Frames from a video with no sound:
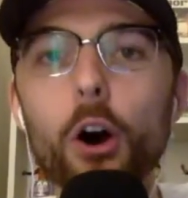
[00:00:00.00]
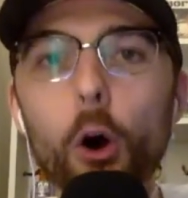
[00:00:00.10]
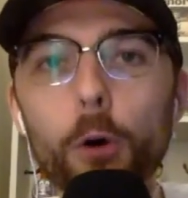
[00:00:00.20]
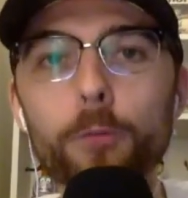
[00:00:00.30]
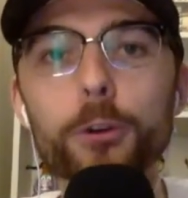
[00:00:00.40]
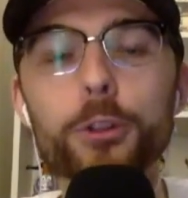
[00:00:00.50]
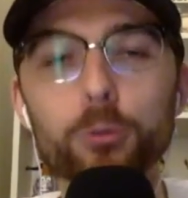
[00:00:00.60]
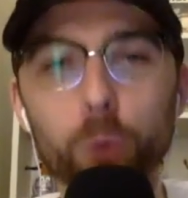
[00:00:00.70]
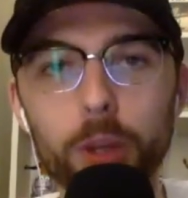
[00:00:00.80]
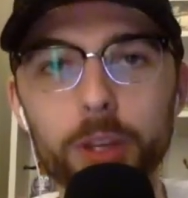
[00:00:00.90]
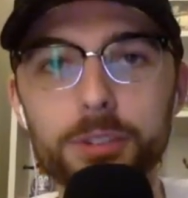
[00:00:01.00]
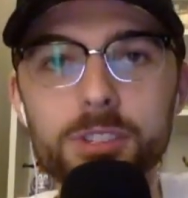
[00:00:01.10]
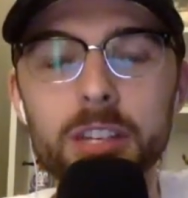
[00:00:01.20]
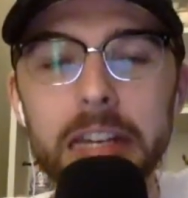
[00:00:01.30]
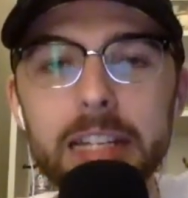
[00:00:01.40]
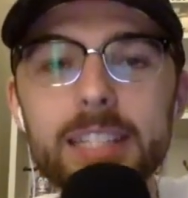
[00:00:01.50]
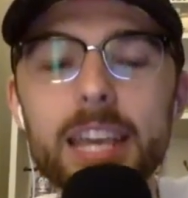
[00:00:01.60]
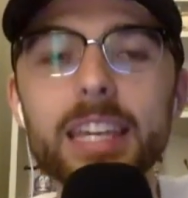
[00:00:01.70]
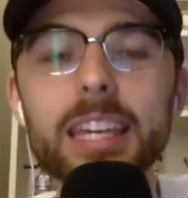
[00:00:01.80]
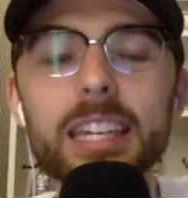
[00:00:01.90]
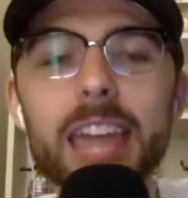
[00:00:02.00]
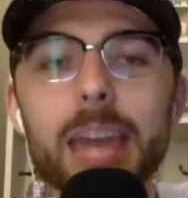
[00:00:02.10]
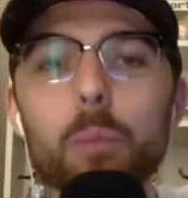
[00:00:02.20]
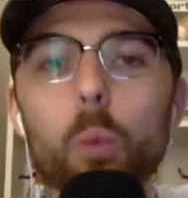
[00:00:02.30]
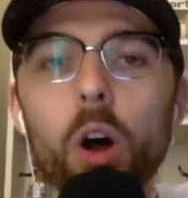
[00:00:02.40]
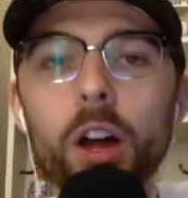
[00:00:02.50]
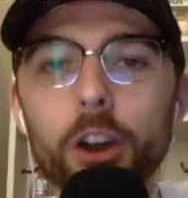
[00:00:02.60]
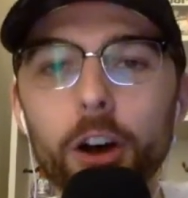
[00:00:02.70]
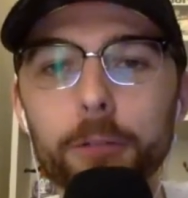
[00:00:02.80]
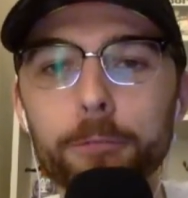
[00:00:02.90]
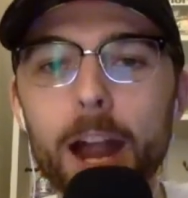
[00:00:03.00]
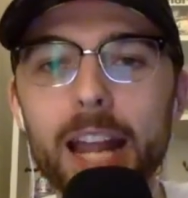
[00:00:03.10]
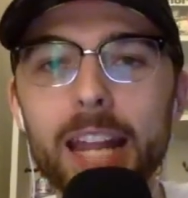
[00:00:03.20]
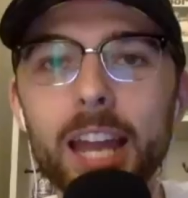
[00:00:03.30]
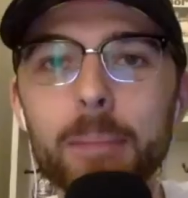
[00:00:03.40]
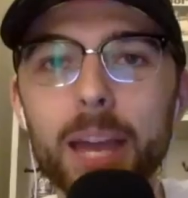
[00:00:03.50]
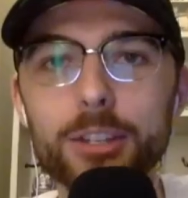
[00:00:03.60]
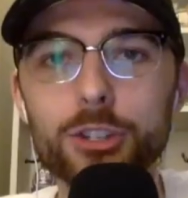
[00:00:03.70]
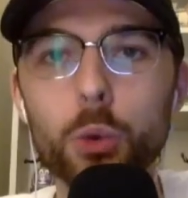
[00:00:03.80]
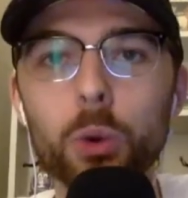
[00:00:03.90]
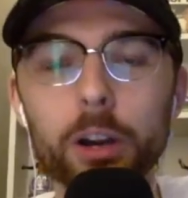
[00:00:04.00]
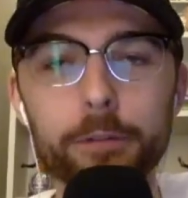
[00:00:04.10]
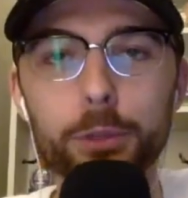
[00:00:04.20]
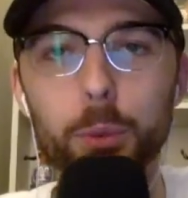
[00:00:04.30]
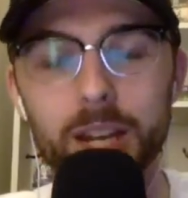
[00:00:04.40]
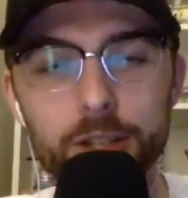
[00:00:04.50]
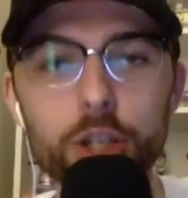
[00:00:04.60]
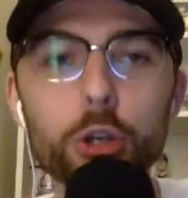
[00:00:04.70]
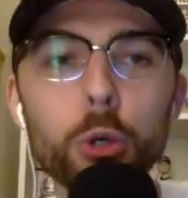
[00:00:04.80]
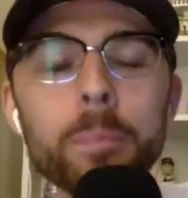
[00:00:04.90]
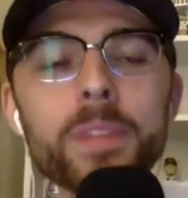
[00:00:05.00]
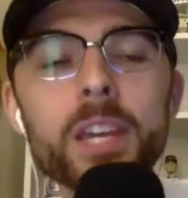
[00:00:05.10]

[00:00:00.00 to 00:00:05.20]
over the Royals taking game one on Friday night by a score of three to two,